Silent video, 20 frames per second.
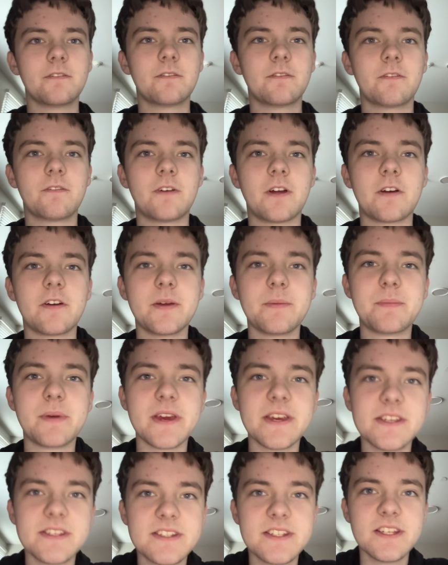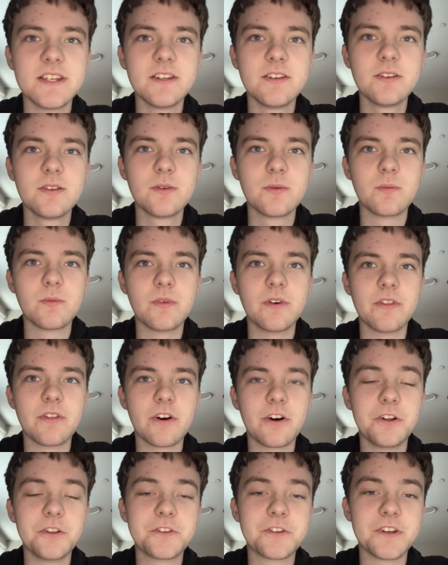Vary pacing with
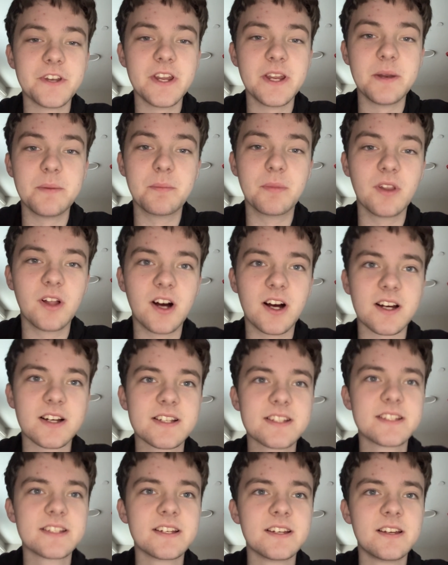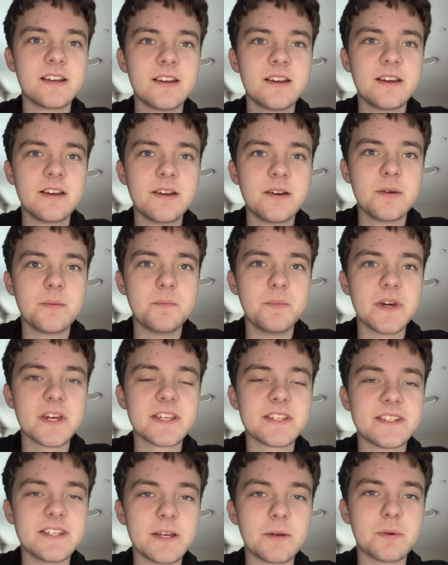alternating blocks.
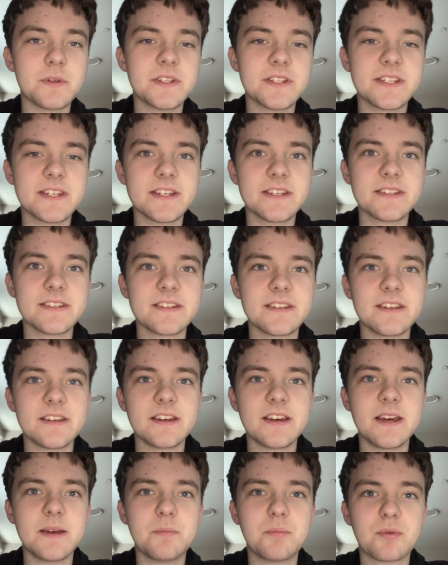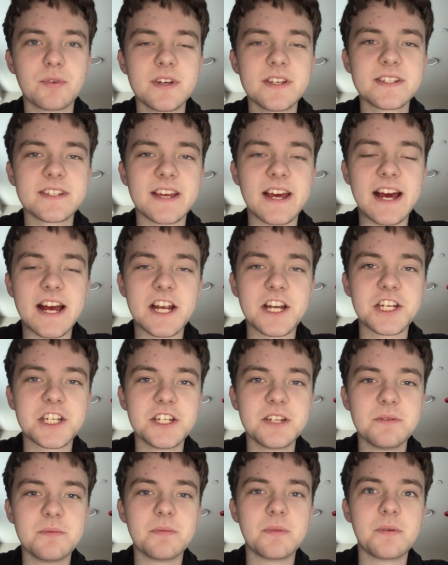Mix sequences. A brisk
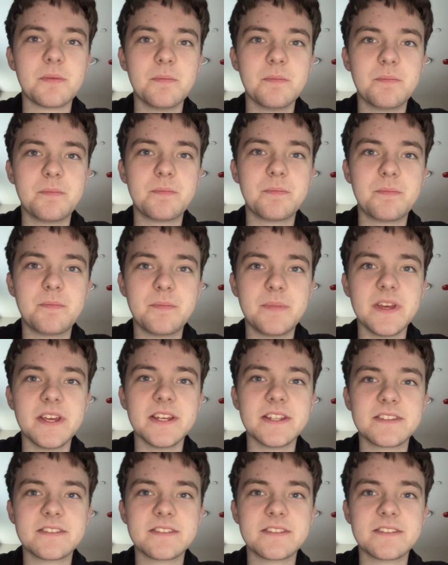action beat